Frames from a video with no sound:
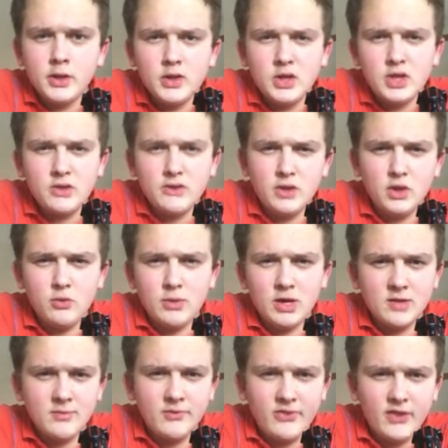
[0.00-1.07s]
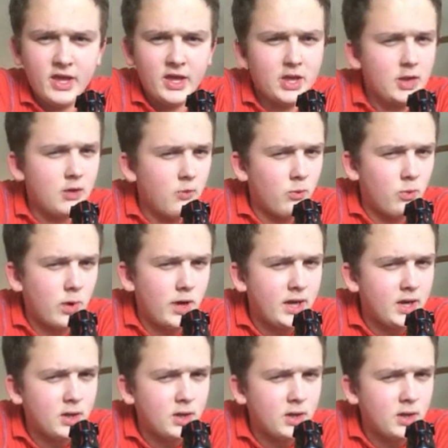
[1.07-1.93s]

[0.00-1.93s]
then you might have been thinking, wait,